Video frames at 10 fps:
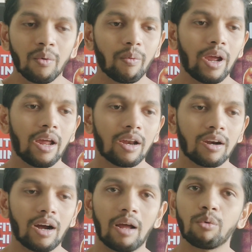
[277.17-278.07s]

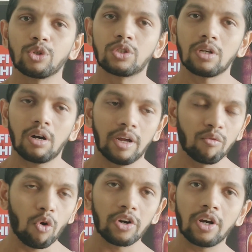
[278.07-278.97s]
where I was
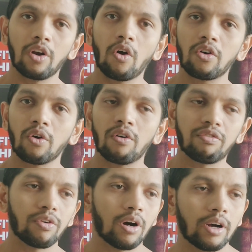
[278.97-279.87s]
involved in a lot
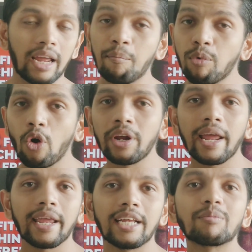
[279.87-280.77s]
of employee
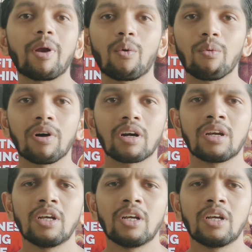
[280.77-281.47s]
engagement work.